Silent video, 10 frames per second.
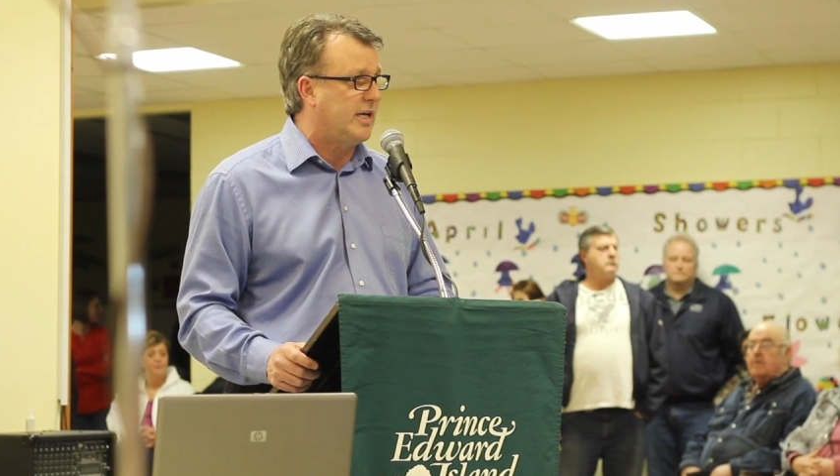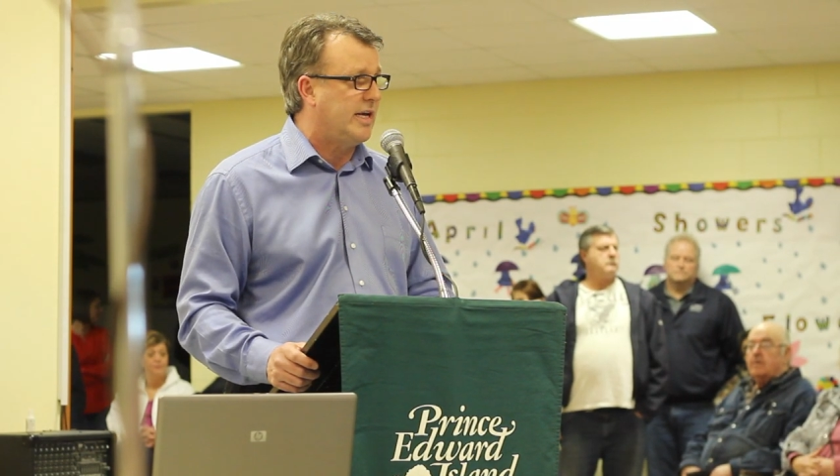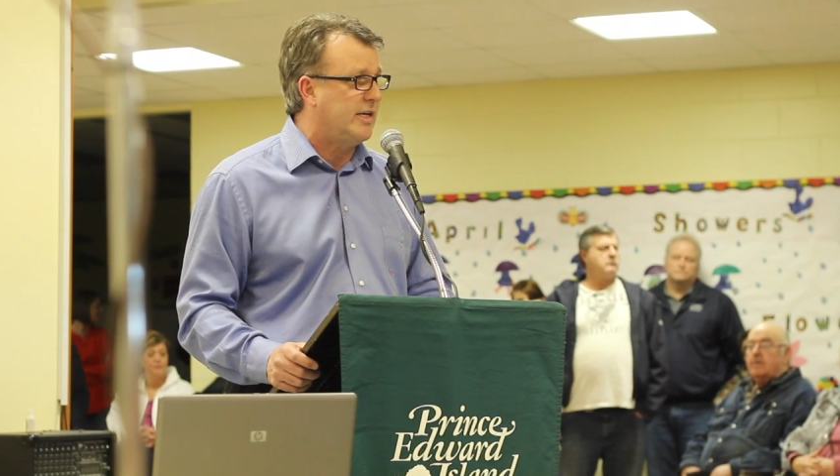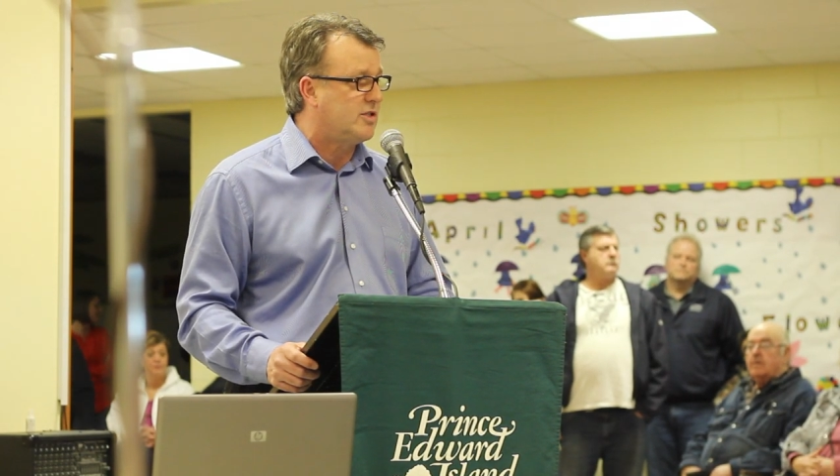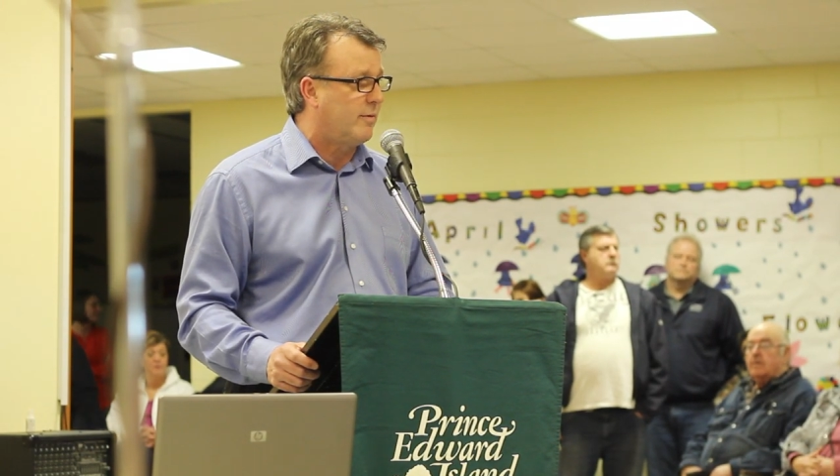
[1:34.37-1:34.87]

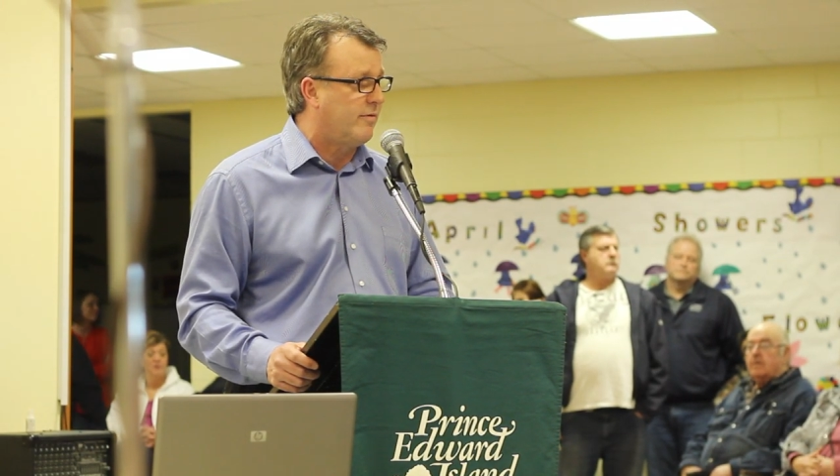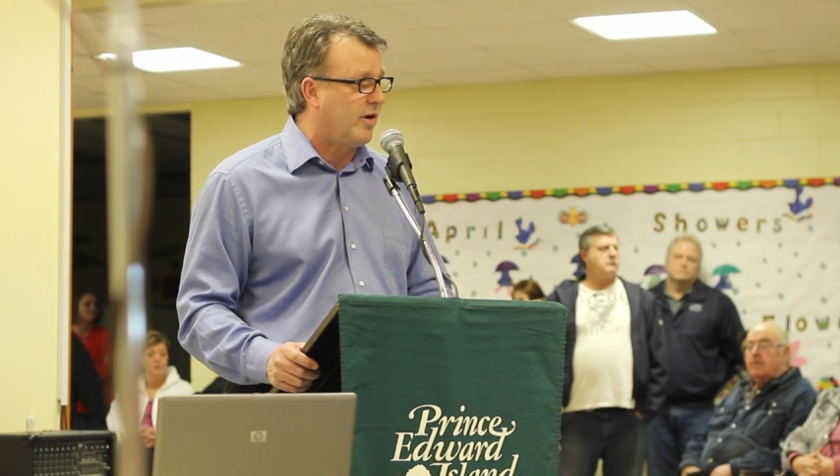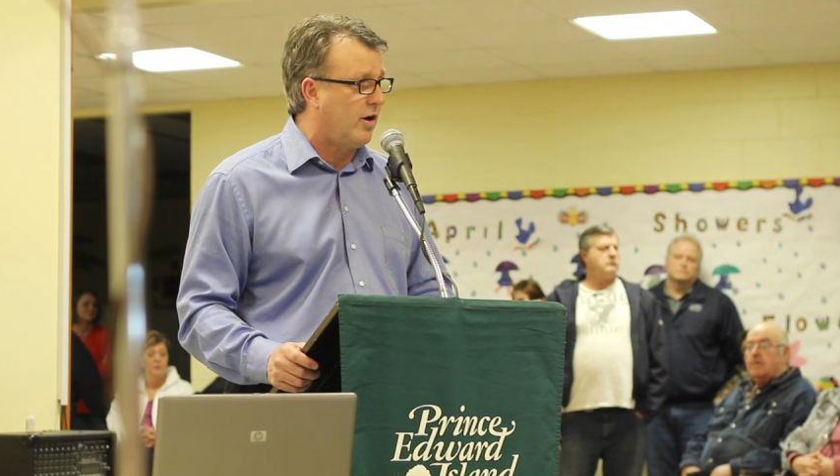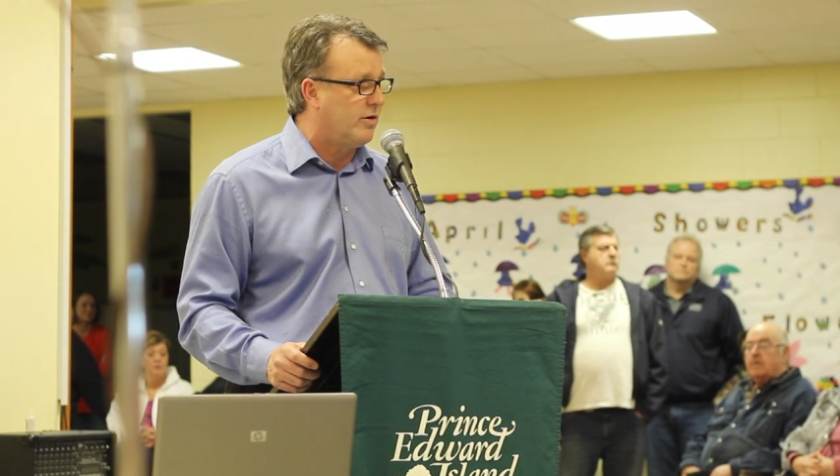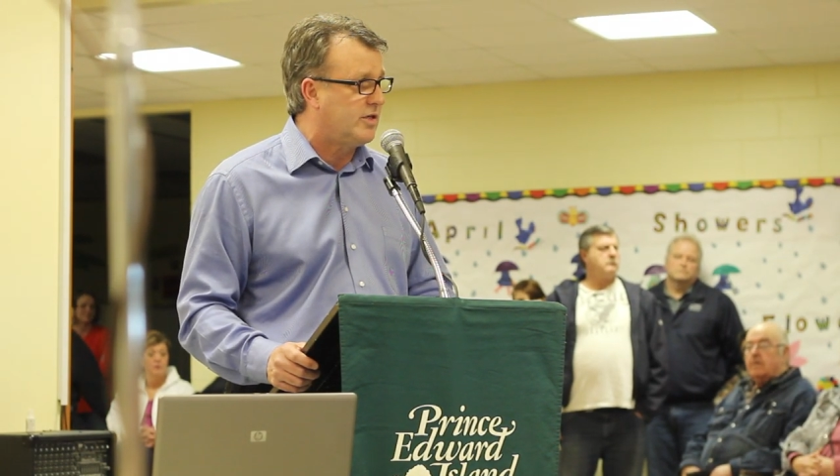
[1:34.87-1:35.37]
in some of
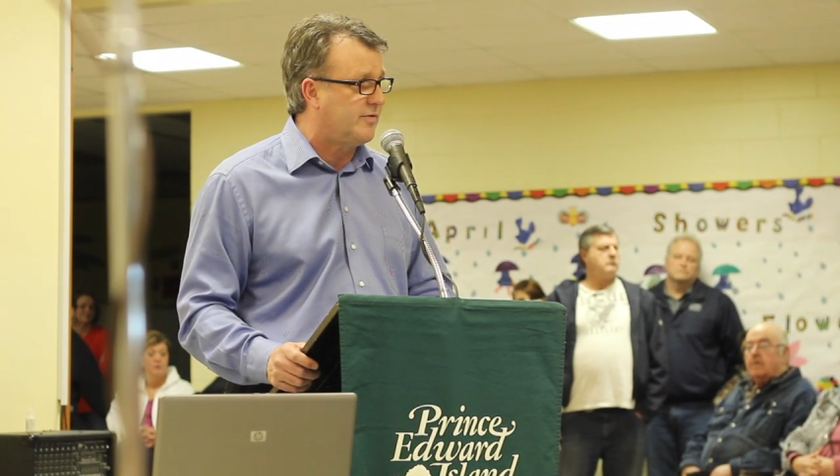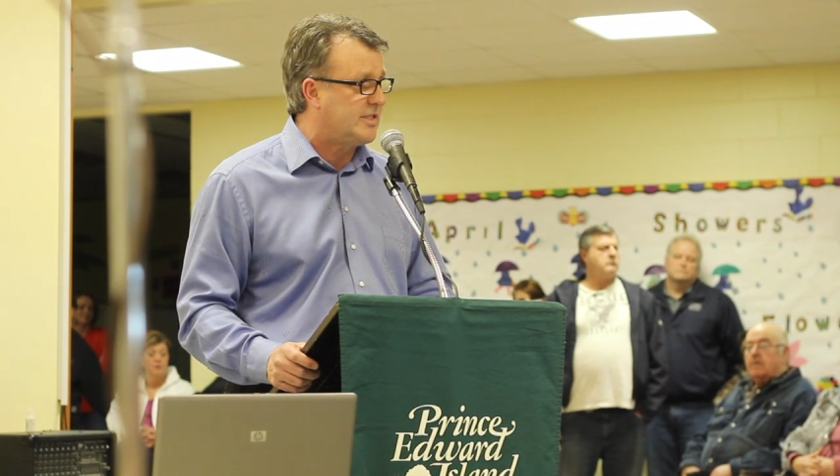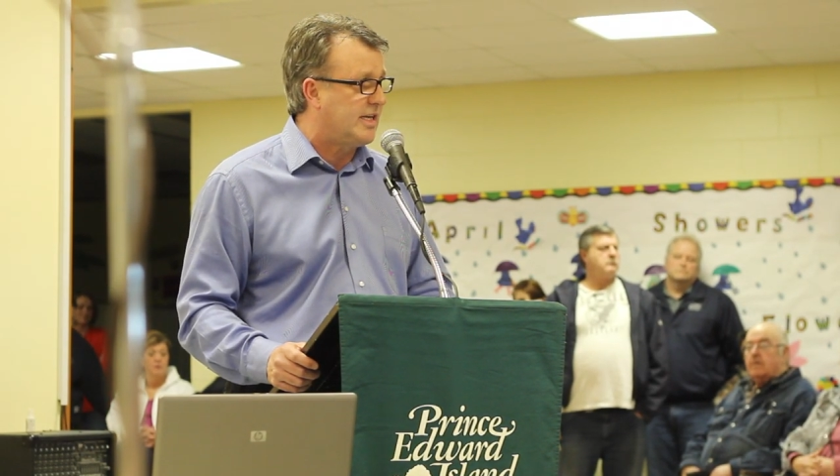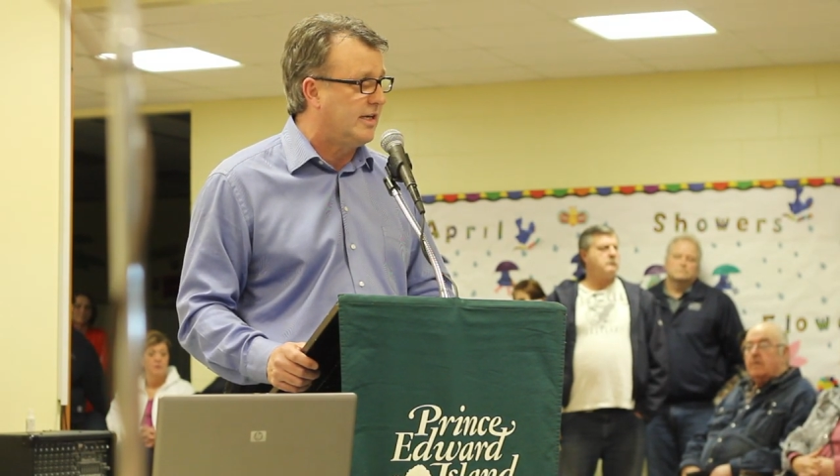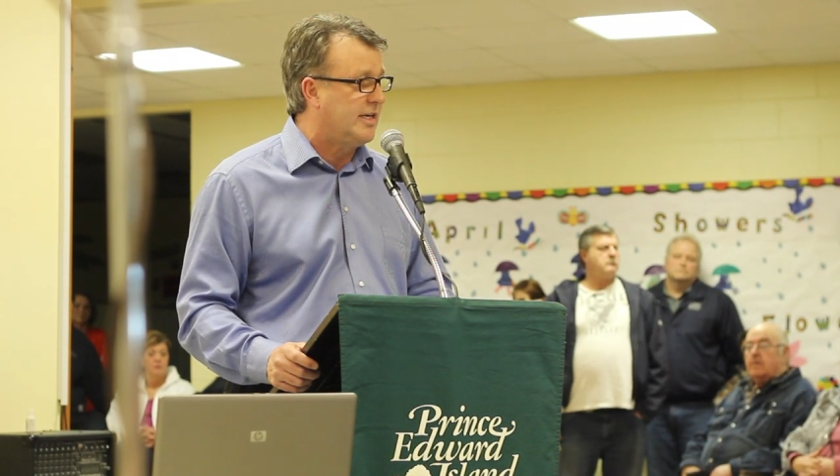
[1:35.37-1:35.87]
our larger
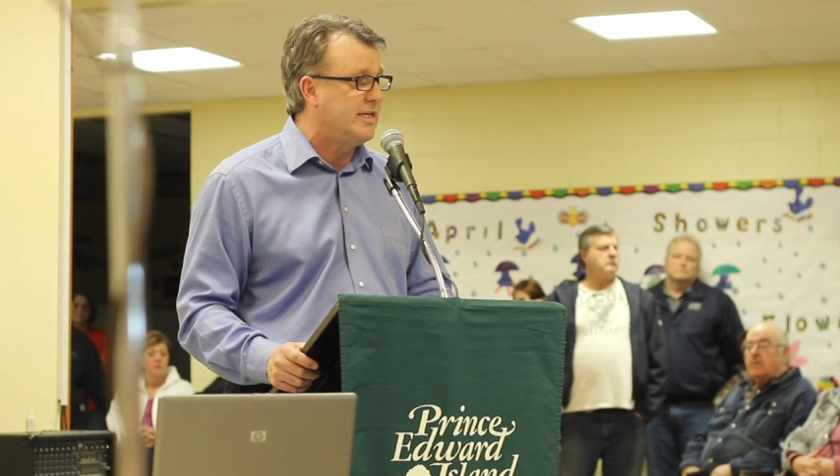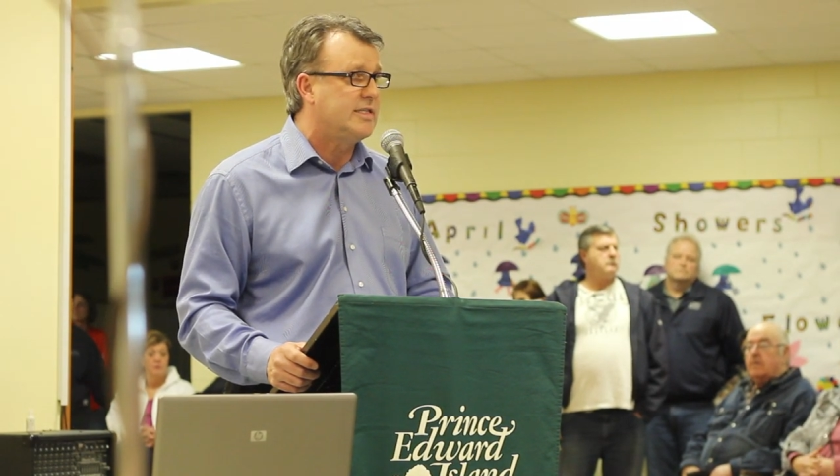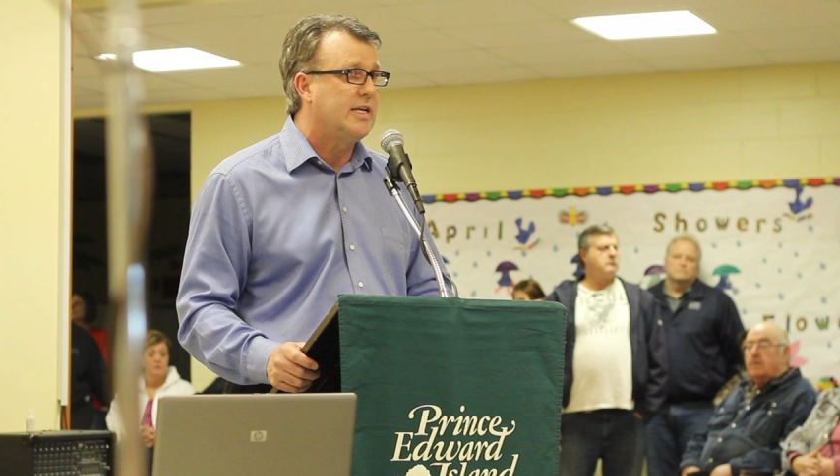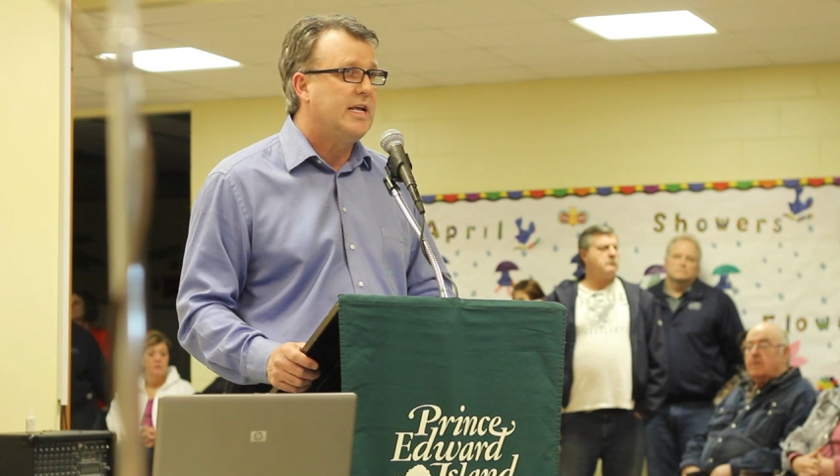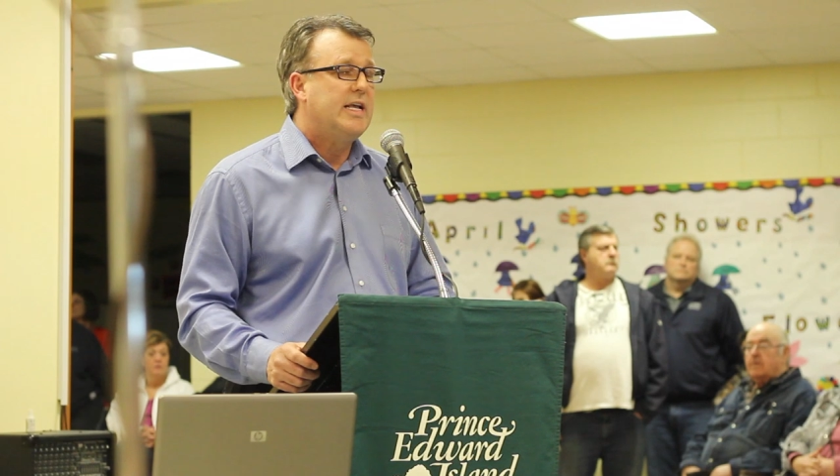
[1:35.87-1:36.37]
facilities.